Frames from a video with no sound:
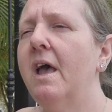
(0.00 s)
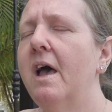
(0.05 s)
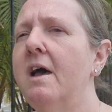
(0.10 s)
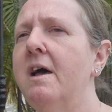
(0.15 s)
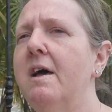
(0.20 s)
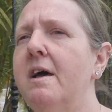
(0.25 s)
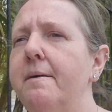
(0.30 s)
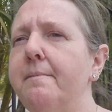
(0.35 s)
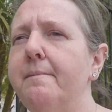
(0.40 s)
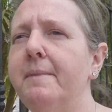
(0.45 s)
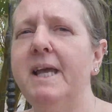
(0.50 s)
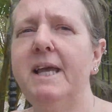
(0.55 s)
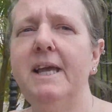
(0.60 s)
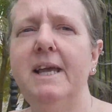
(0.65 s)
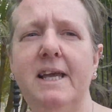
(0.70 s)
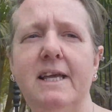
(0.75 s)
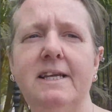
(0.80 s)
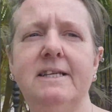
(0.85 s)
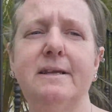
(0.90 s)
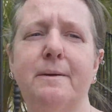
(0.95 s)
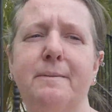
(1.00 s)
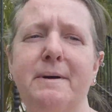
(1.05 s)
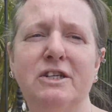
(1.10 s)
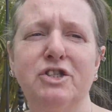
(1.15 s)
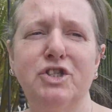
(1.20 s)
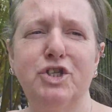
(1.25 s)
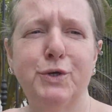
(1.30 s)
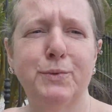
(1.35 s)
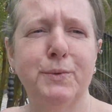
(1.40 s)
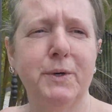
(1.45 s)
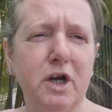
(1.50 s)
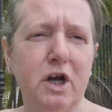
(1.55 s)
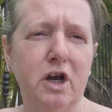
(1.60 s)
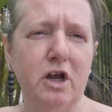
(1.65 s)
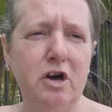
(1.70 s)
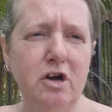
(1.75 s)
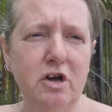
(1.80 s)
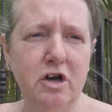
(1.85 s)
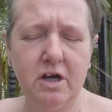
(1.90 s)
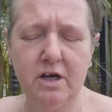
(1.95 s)
Um, it is about two
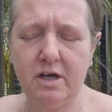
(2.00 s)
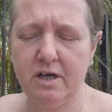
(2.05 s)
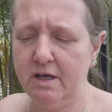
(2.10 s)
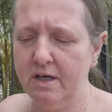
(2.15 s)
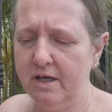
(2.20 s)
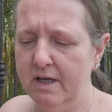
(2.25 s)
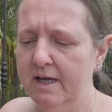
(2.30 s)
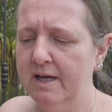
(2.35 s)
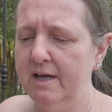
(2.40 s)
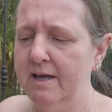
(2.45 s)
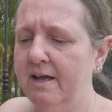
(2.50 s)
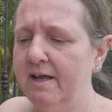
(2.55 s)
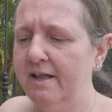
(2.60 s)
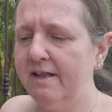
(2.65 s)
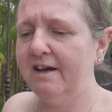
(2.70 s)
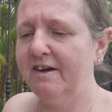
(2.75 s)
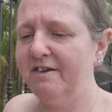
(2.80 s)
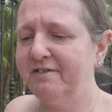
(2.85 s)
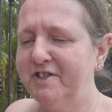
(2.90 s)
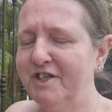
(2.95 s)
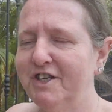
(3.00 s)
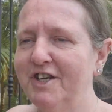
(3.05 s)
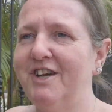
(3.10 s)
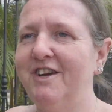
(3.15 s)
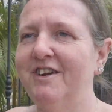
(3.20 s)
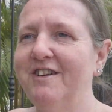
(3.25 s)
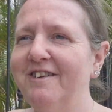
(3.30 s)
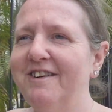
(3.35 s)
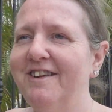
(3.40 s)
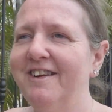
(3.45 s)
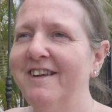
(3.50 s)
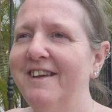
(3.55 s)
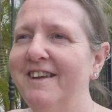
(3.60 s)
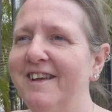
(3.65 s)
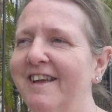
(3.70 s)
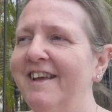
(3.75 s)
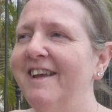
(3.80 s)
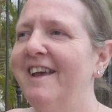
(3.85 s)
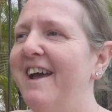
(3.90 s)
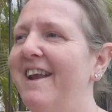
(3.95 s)
o'clock in the afternoon
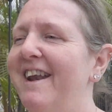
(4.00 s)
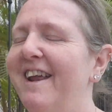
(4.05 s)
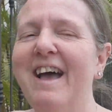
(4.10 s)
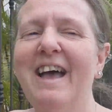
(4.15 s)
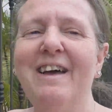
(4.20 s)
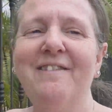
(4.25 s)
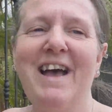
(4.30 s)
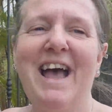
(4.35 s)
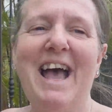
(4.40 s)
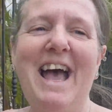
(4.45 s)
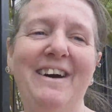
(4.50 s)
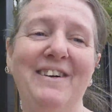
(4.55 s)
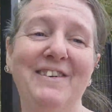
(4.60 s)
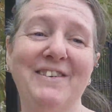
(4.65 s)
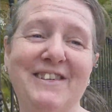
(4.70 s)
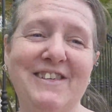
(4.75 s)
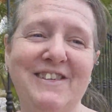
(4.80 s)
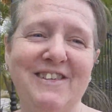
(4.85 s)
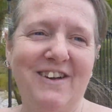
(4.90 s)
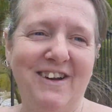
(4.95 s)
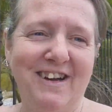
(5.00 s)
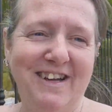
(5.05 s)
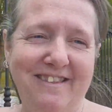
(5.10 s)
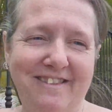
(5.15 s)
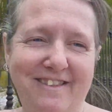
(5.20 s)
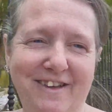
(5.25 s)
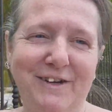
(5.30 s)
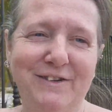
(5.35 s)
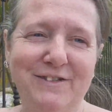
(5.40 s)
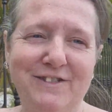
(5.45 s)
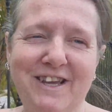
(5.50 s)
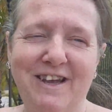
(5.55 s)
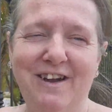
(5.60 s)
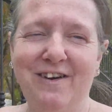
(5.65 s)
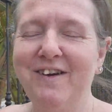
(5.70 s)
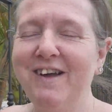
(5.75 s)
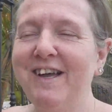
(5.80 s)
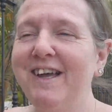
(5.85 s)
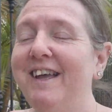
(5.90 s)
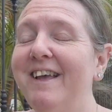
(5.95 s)
and I am outside the
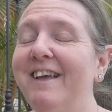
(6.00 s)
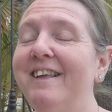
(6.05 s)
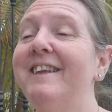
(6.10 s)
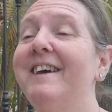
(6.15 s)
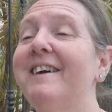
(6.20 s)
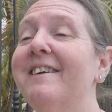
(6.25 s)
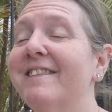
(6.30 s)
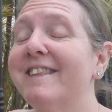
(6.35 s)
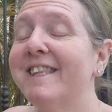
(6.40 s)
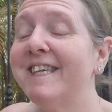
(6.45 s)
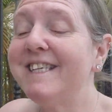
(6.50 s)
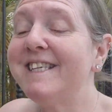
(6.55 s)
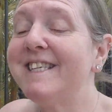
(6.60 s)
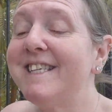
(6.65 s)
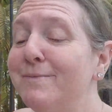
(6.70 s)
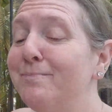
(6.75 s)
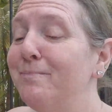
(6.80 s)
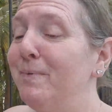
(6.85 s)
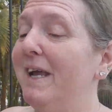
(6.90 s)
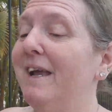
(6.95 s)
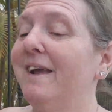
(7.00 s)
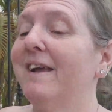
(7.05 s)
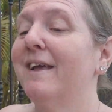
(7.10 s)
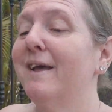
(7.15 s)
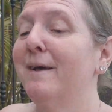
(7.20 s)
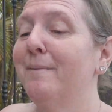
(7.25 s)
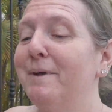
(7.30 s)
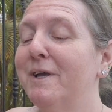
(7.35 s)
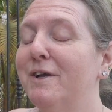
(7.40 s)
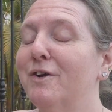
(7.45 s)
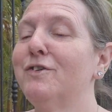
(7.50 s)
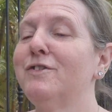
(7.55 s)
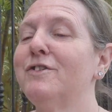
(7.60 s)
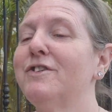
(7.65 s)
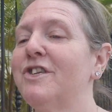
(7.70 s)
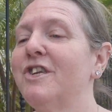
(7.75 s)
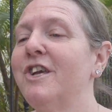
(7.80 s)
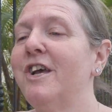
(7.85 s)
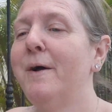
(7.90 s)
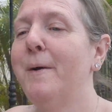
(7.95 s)
hotel. Now this is big
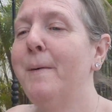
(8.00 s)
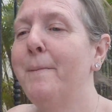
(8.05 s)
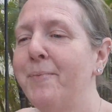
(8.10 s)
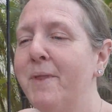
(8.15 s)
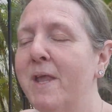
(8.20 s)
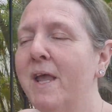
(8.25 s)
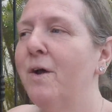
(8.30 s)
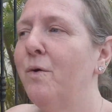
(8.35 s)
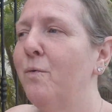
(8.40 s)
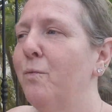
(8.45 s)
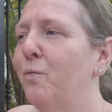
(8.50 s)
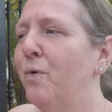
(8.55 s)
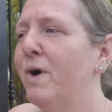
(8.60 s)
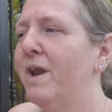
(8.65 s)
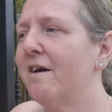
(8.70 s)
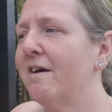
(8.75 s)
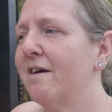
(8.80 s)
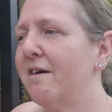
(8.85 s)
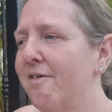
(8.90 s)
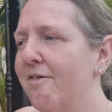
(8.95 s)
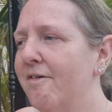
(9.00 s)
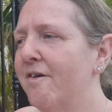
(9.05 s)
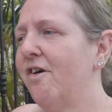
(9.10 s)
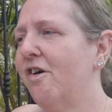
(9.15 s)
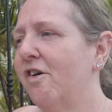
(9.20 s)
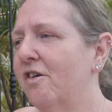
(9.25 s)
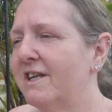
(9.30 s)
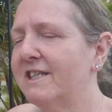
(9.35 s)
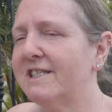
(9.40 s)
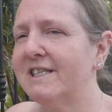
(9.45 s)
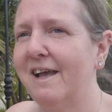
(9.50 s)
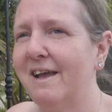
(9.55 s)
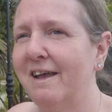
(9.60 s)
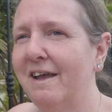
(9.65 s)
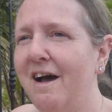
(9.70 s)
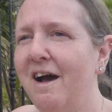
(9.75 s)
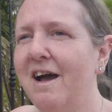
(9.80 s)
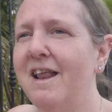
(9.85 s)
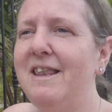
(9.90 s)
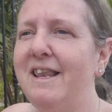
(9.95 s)
because when I go on
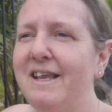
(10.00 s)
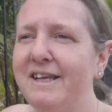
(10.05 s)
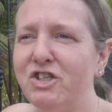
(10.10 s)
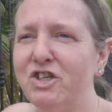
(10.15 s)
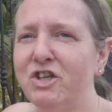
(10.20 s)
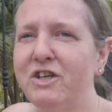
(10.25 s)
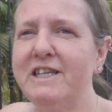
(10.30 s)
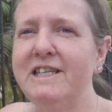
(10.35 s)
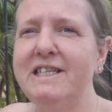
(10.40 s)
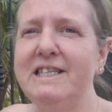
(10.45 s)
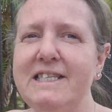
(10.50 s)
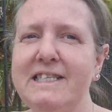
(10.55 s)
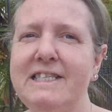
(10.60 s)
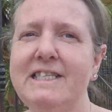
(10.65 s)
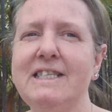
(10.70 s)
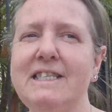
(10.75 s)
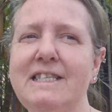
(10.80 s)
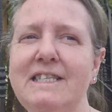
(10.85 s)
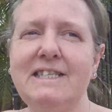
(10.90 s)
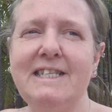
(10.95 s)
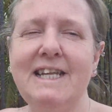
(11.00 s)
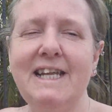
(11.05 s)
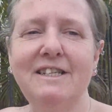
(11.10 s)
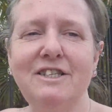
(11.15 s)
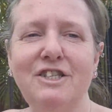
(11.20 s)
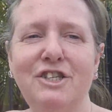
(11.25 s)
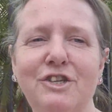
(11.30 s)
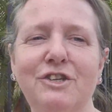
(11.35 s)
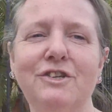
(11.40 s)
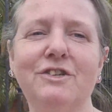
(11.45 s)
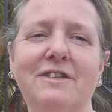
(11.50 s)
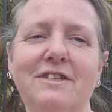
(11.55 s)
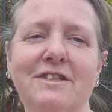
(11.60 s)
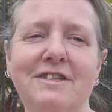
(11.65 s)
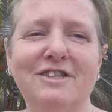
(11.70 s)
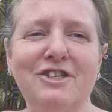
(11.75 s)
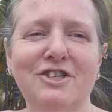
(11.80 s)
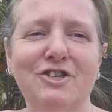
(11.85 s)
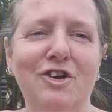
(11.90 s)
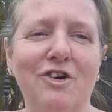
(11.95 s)
holiday, I literally stick
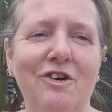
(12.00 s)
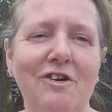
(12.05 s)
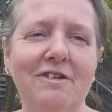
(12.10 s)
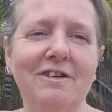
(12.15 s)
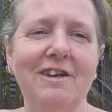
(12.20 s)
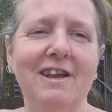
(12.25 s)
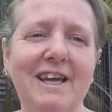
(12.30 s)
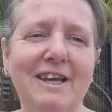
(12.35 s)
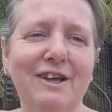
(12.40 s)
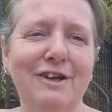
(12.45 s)
to Scott like